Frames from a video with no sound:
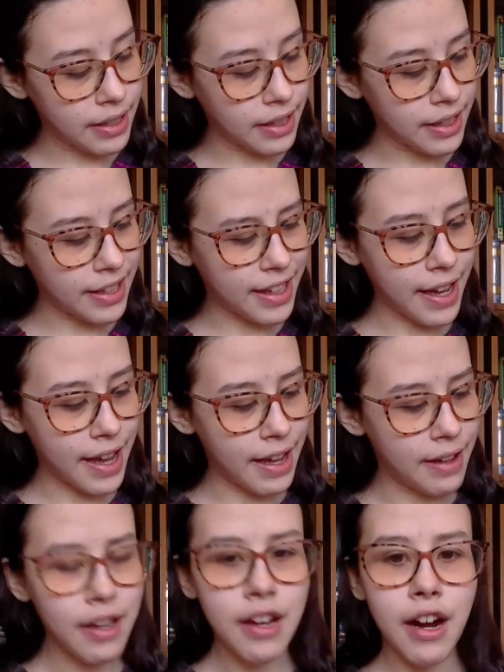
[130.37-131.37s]

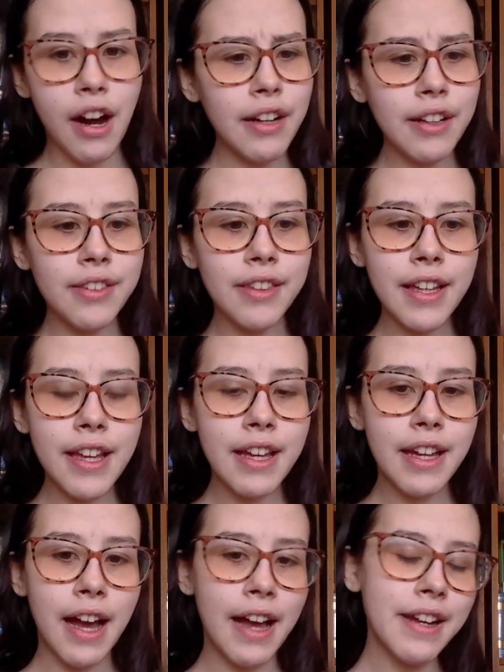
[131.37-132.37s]
yeah, honestly,
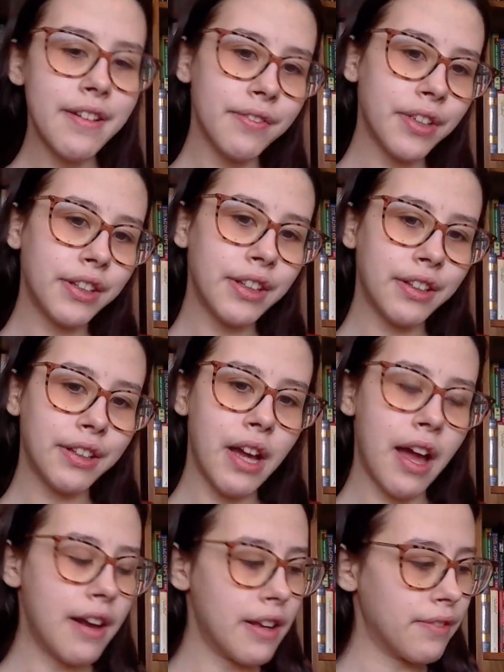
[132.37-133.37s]
I didn't
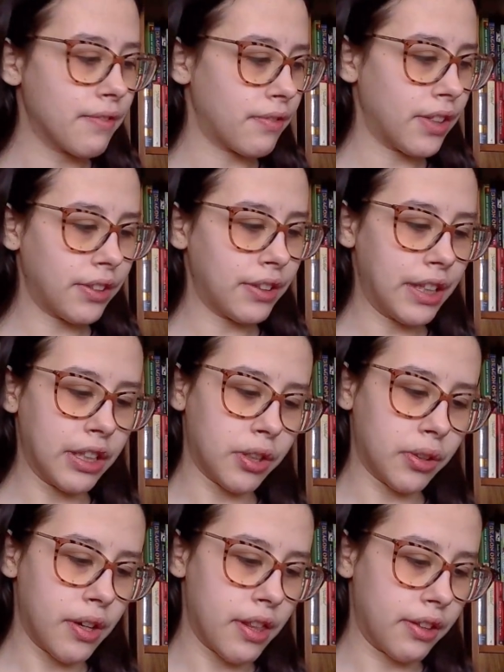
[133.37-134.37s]
really
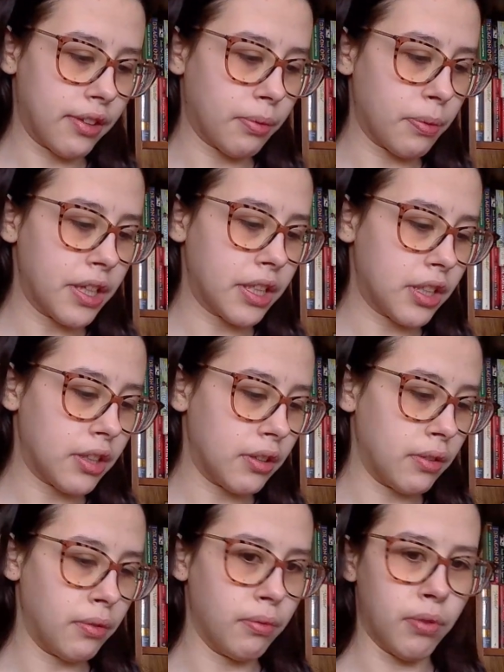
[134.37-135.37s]
enjoy the switch
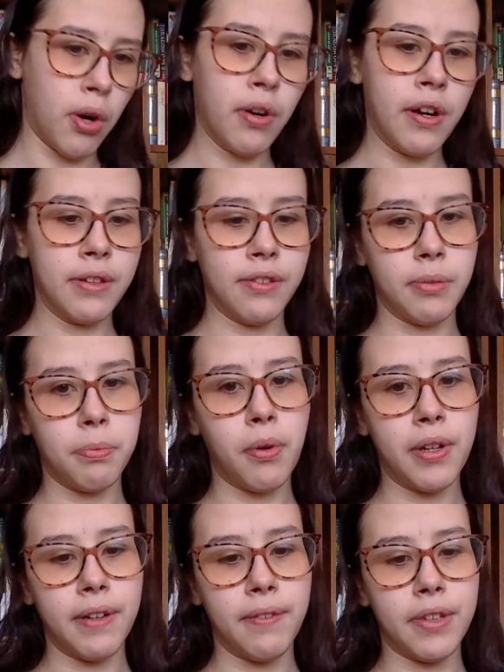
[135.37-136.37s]
to Roran's
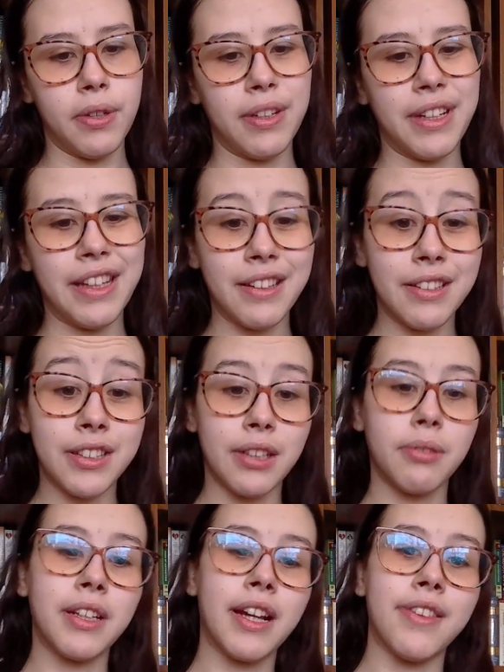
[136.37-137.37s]
point of view either,
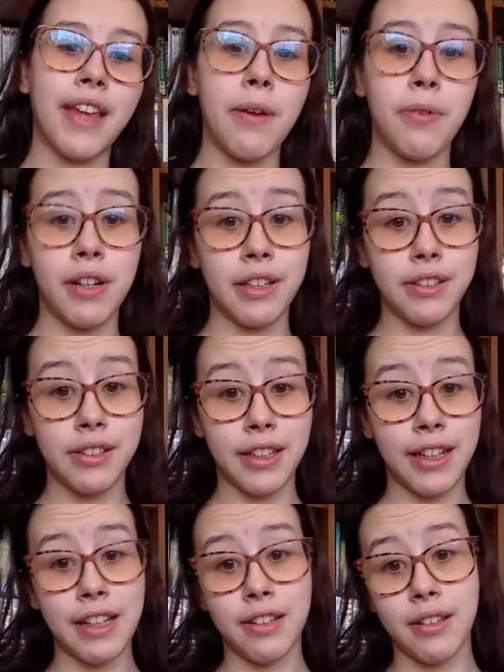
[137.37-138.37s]
just because I wanted
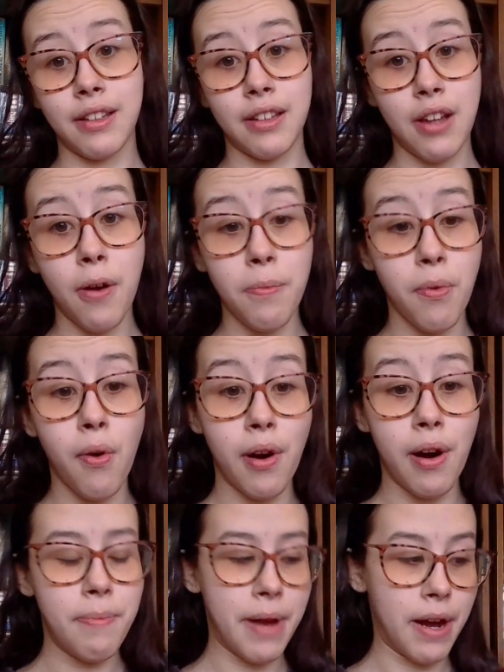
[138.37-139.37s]
to know
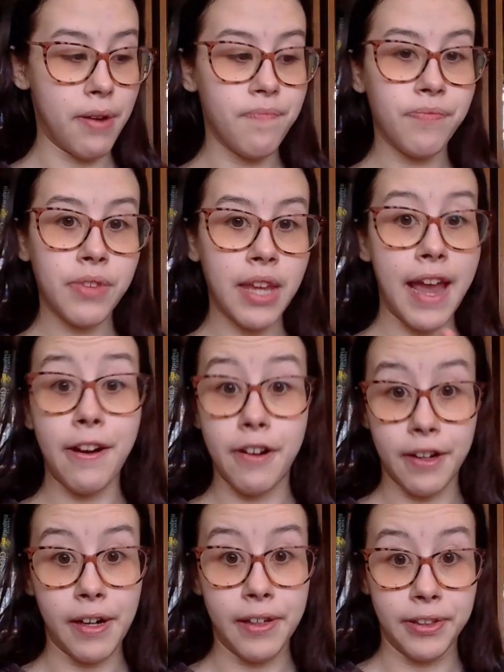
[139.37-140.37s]
more about
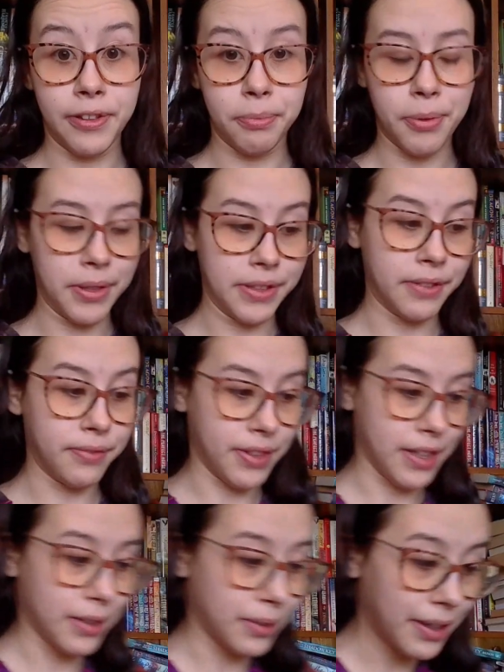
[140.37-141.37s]
Aragon's point of
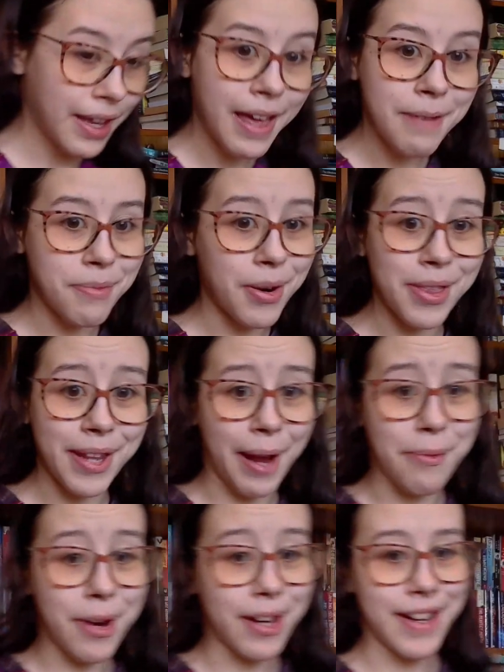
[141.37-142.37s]
view more than
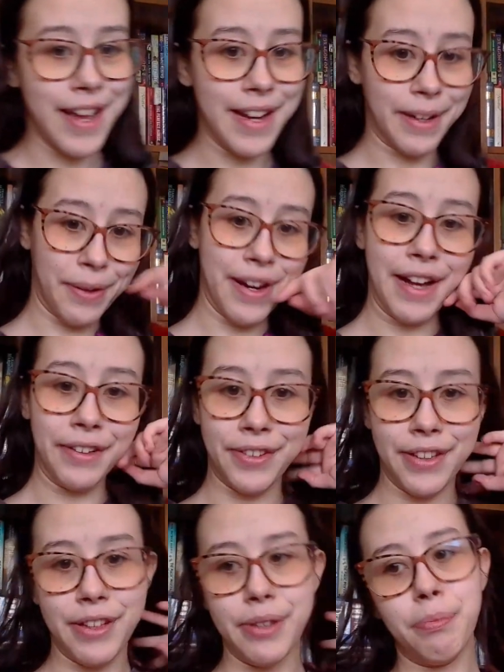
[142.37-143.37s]
I wanted anyone
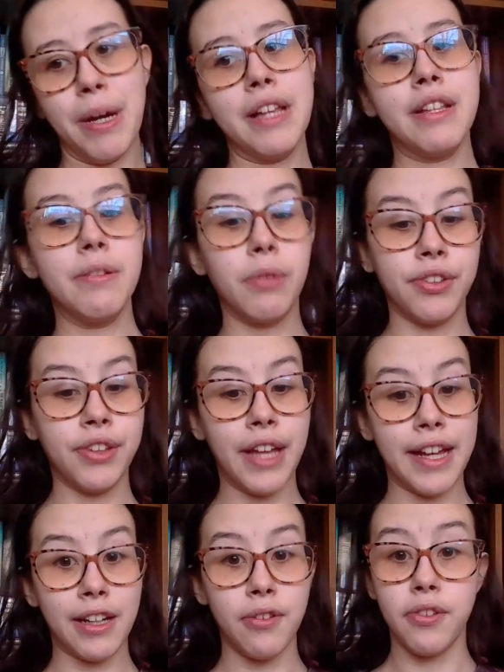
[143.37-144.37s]
else's, but it wasn't
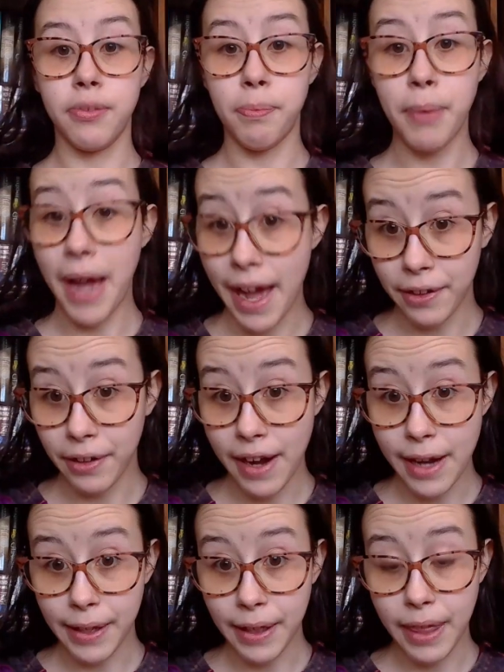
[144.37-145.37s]
like it was bad or
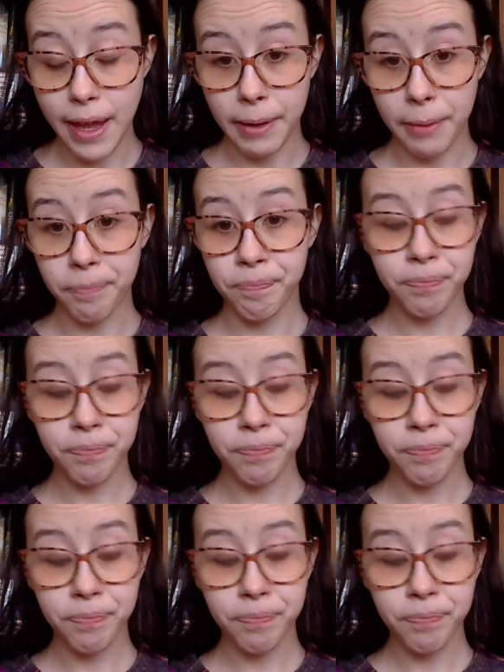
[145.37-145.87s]
anything